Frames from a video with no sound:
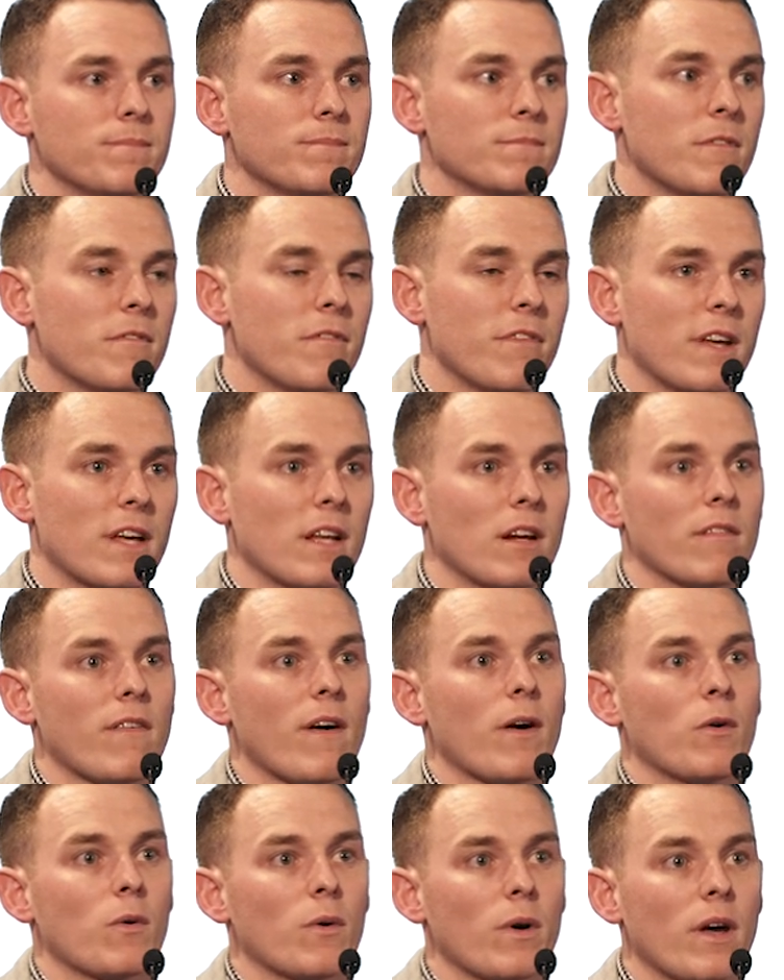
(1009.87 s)
feel of
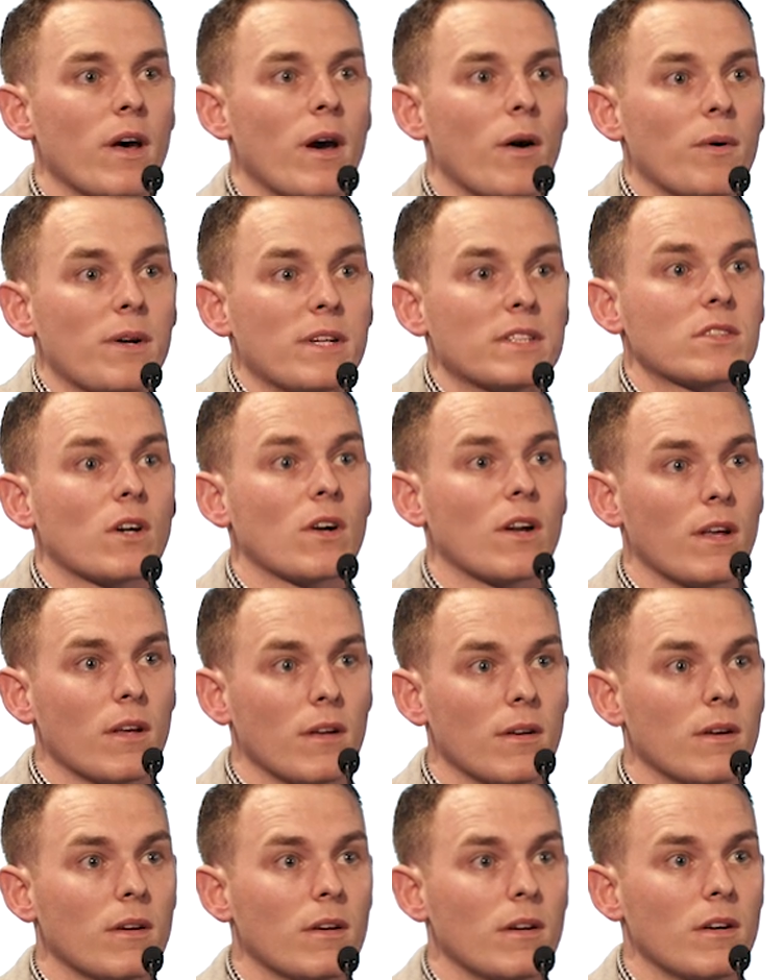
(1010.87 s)
how it is going to
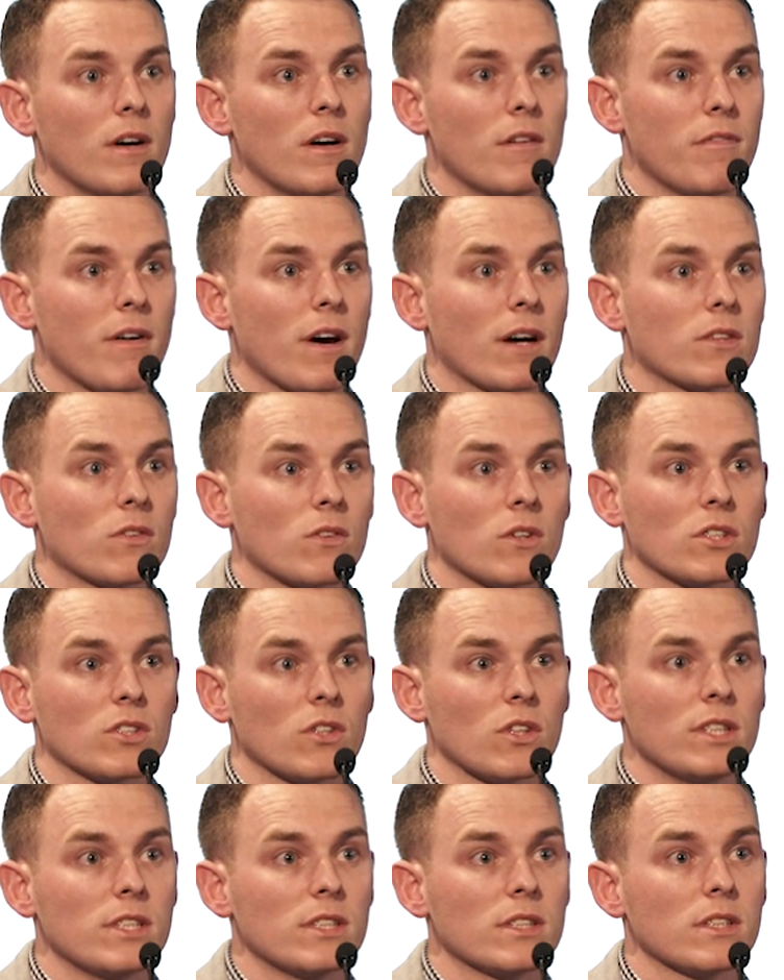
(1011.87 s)
affect other
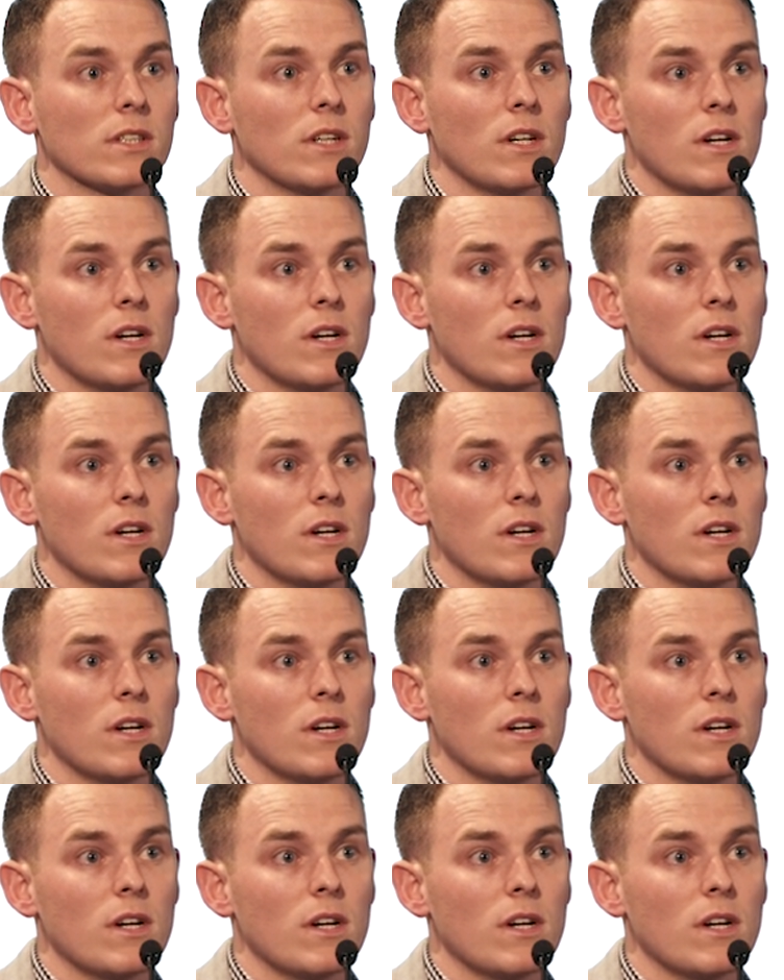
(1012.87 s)
sites,